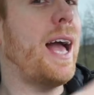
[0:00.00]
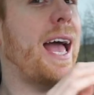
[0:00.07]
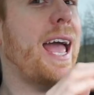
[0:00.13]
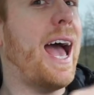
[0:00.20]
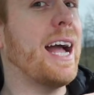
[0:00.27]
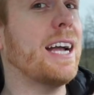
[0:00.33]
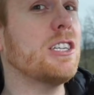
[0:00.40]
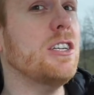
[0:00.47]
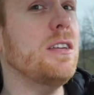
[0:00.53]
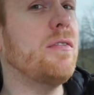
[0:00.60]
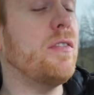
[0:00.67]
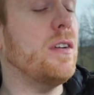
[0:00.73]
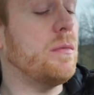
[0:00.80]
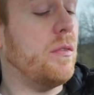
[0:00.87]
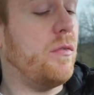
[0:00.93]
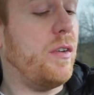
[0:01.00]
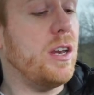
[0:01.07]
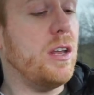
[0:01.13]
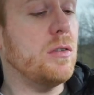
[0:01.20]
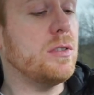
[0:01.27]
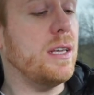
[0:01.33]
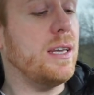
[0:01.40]
I actually filmed
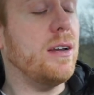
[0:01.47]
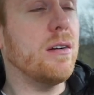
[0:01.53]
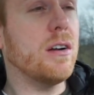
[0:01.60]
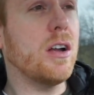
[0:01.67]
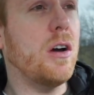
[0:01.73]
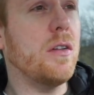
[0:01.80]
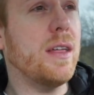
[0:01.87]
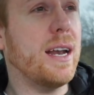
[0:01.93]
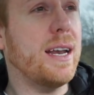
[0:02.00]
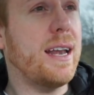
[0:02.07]
videos a year ago that I